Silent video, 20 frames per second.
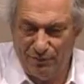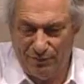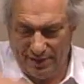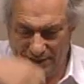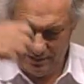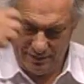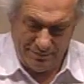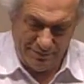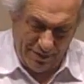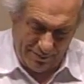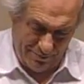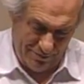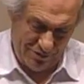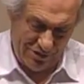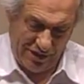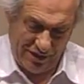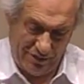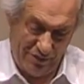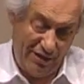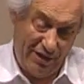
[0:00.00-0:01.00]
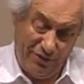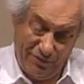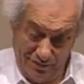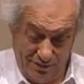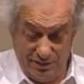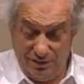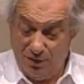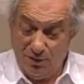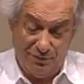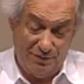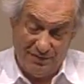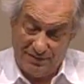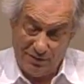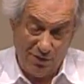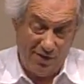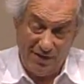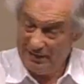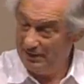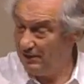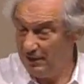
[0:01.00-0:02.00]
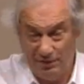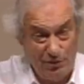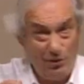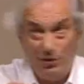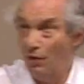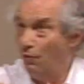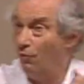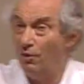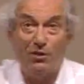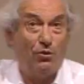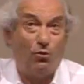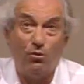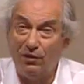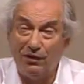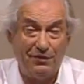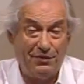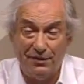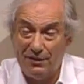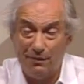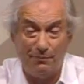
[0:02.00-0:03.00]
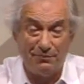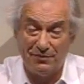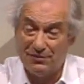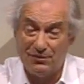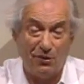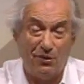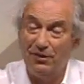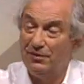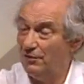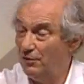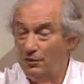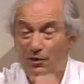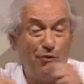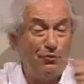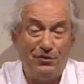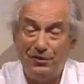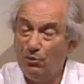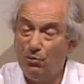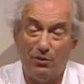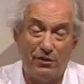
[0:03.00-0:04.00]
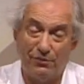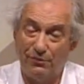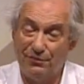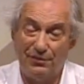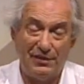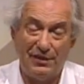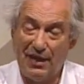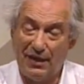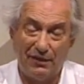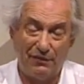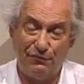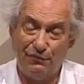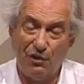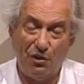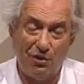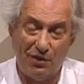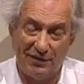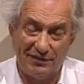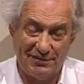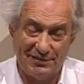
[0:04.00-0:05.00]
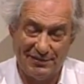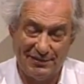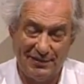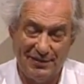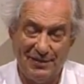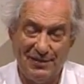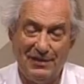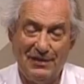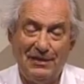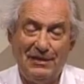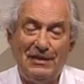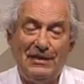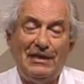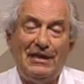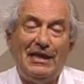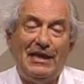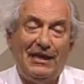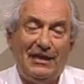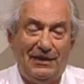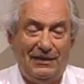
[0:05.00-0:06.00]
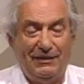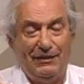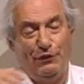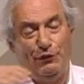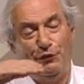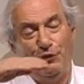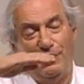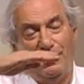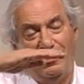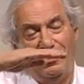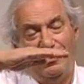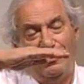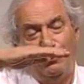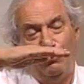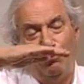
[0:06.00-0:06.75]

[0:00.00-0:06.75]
random number generator and you know the starting seed, you know what all of the numbers are, and you know the order of the deck of cards. The